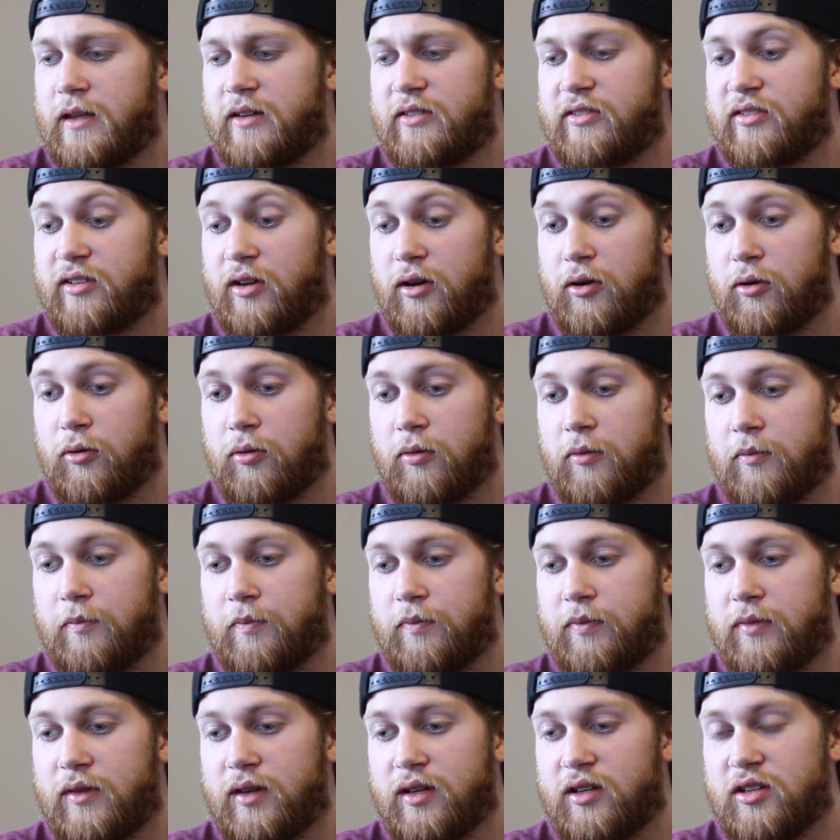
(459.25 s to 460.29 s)
So
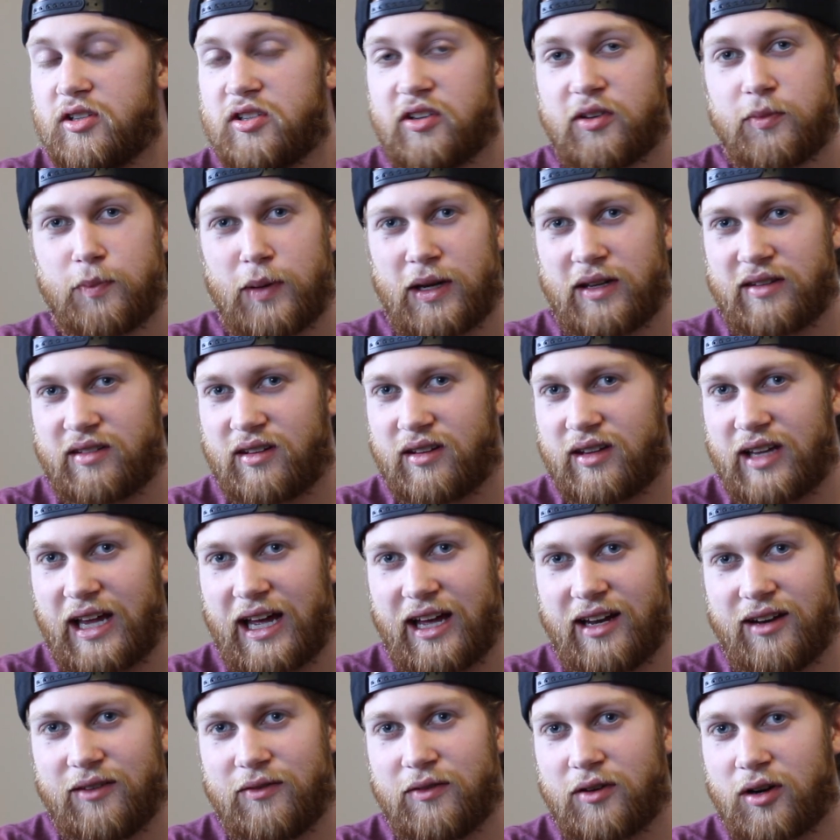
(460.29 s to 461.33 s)
just based on
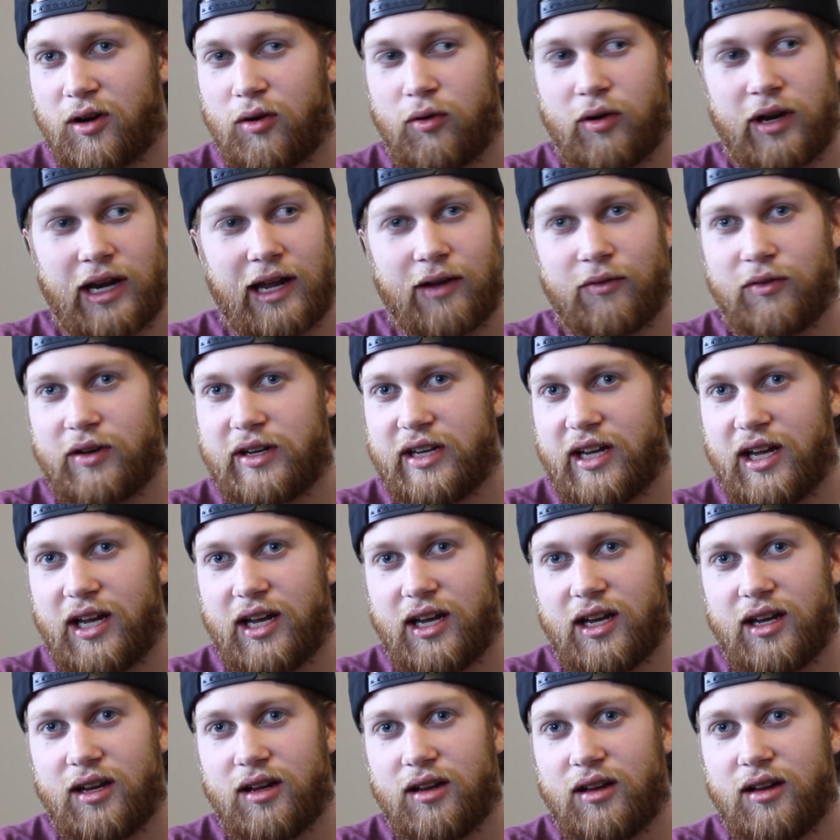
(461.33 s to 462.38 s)
that, if you're going every
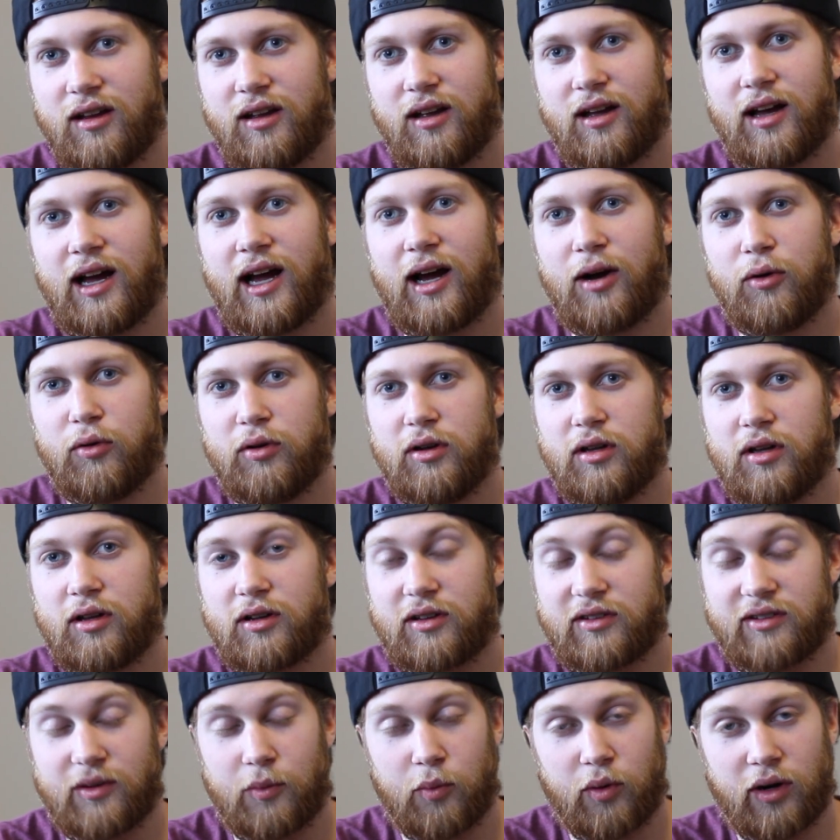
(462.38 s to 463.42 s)
day, I would
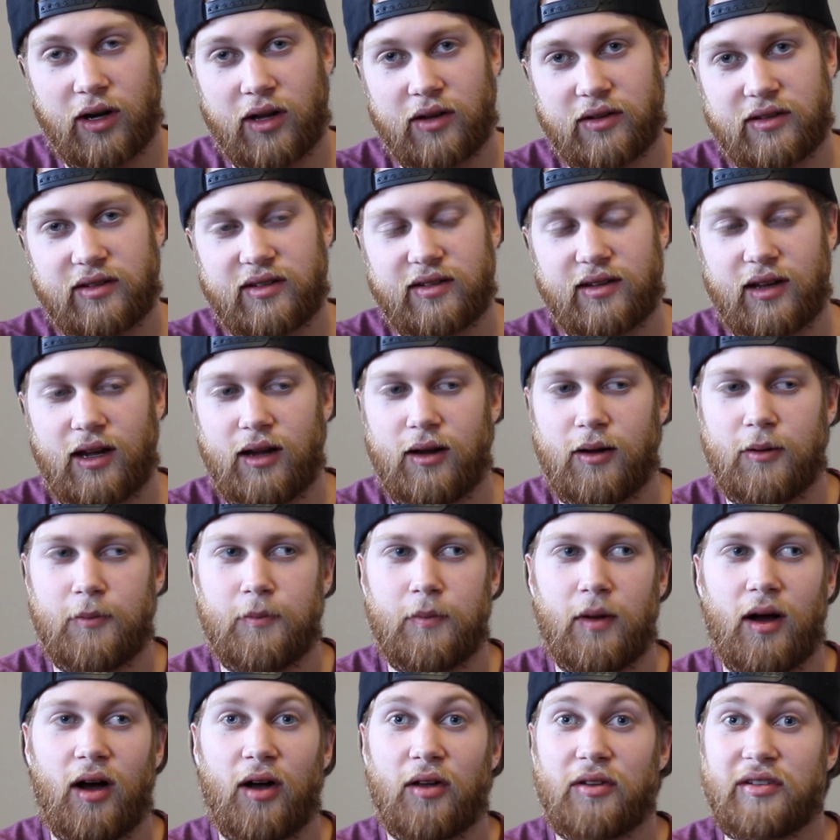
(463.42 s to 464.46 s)
look somewhere else.
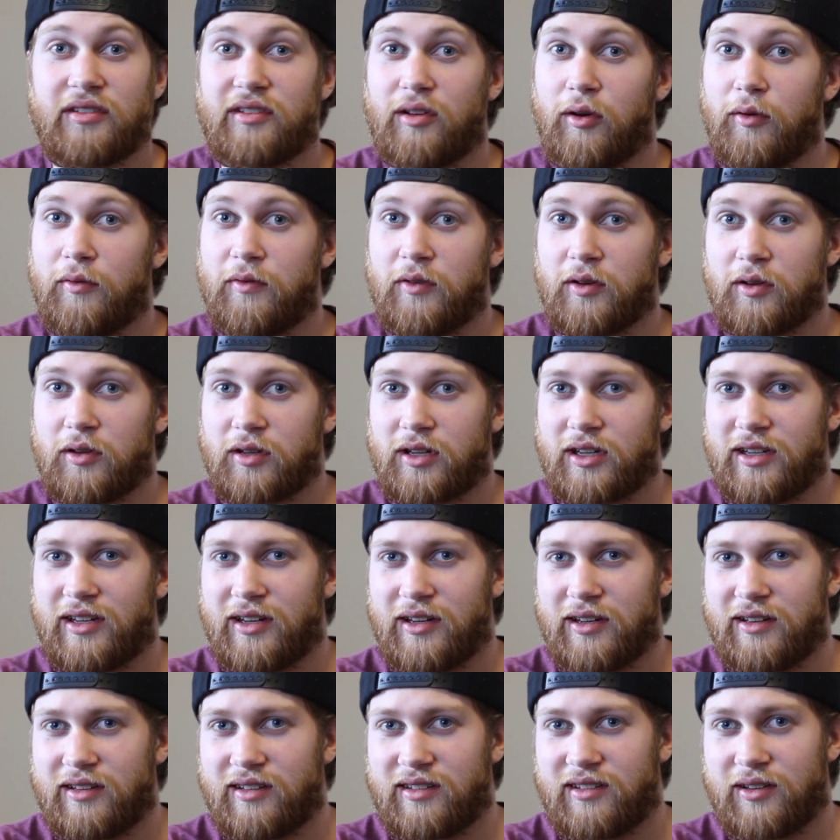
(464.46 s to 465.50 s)
Also, if you're looking
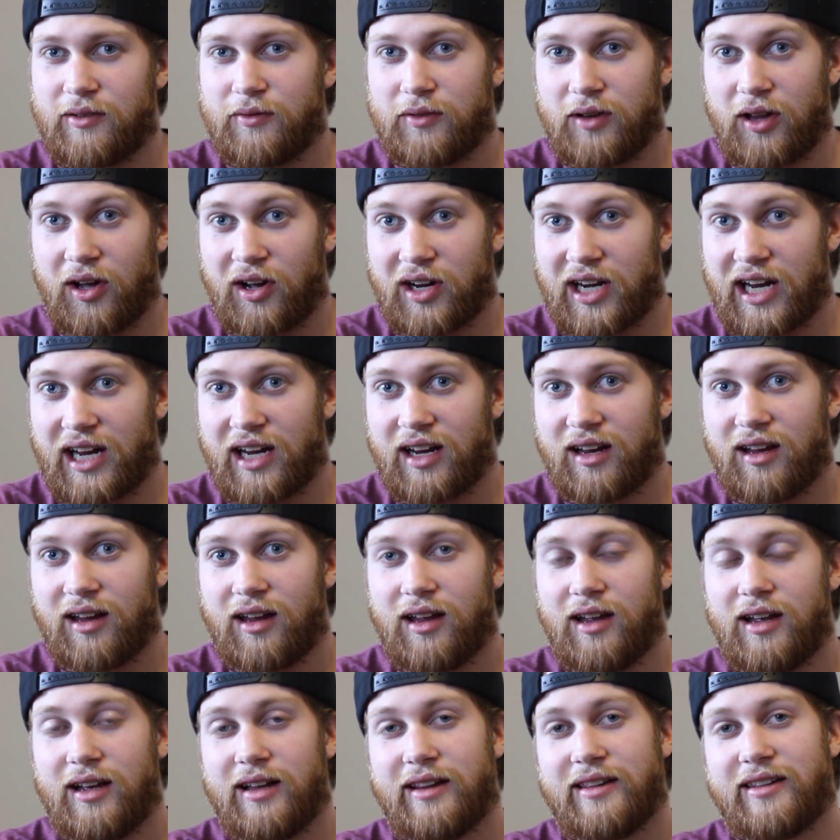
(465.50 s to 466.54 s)
into vlogging,
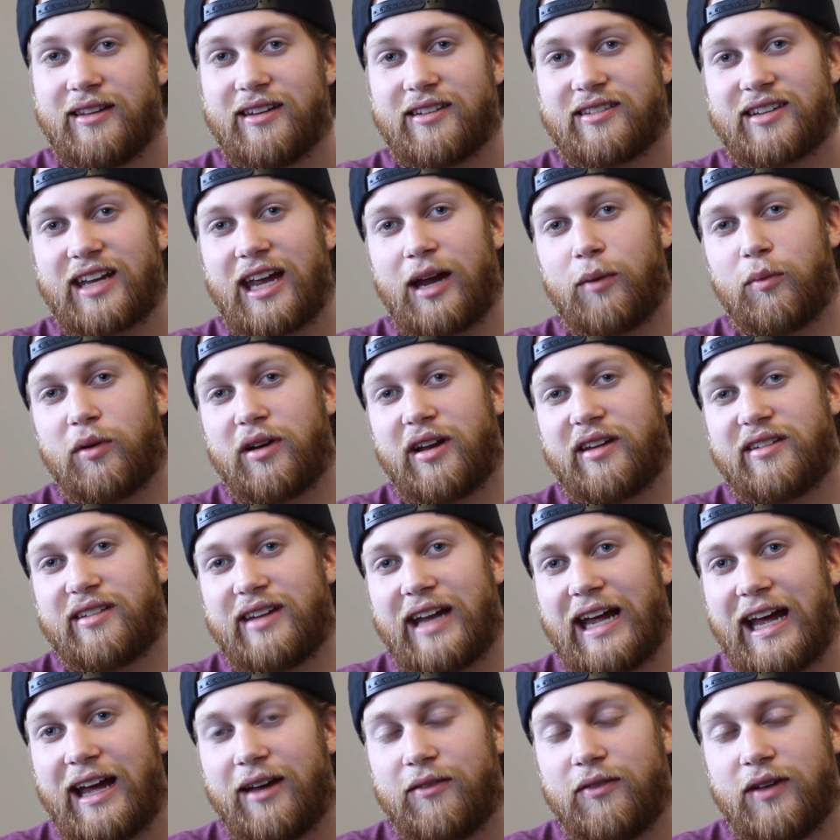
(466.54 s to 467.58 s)
this camera doesn't
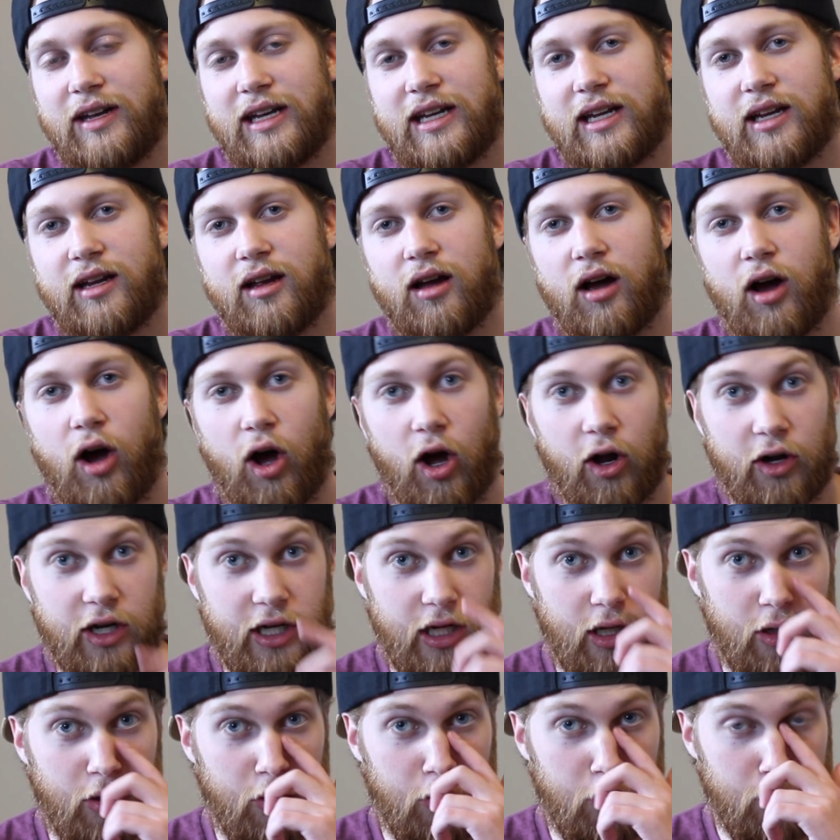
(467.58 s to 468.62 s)
have any
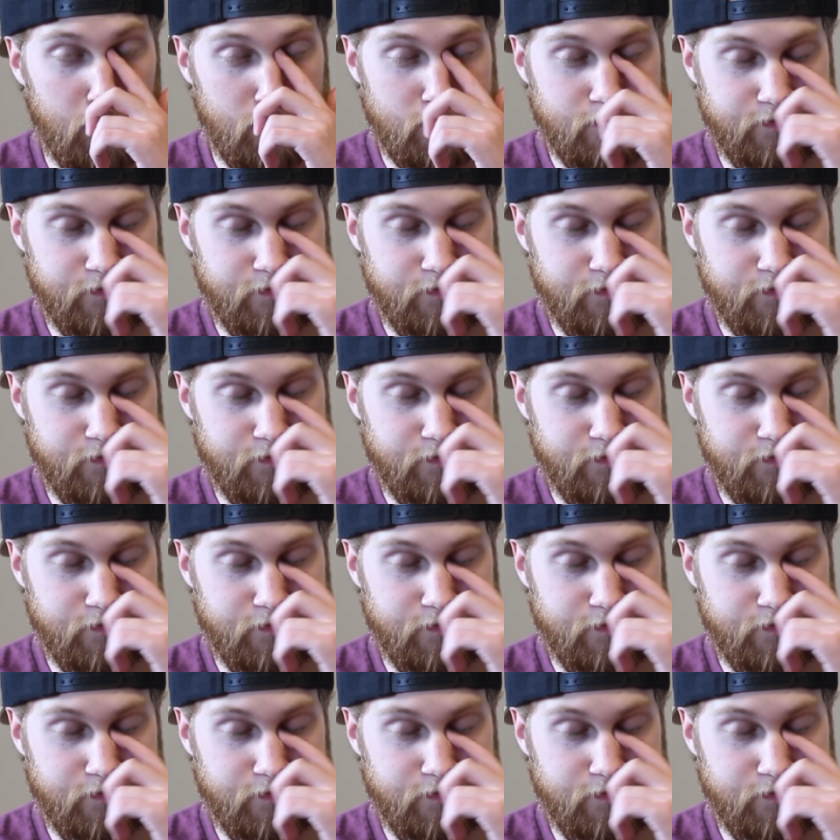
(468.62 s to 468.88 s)
audio